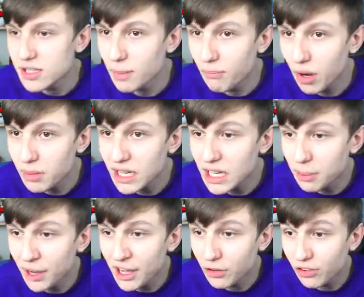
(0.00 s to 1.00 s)
some Premier League
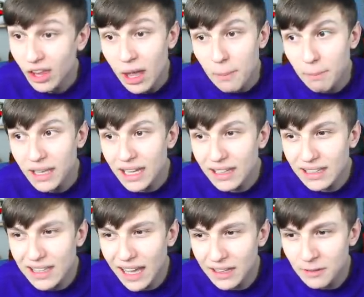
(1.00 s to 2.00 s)
players. But then
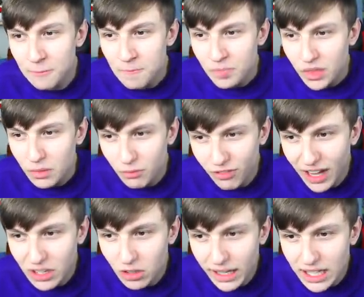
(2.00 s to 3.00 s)
again,
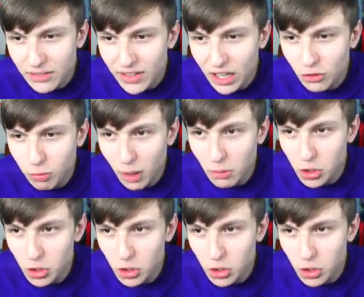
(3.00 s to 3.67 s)
Van Dijk, if he gets one